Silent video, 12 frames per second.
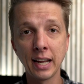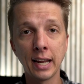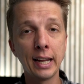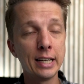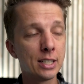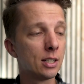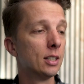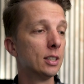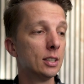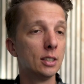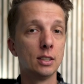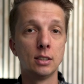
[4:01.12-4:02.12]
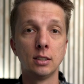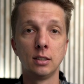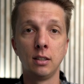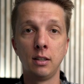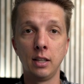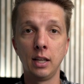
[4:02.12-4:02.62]
I hate
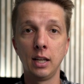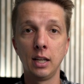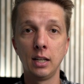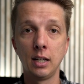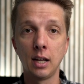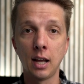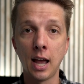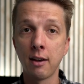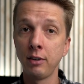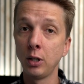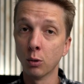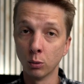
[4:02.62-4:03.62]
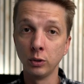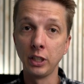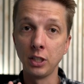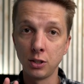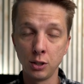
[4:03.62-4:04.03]
than having only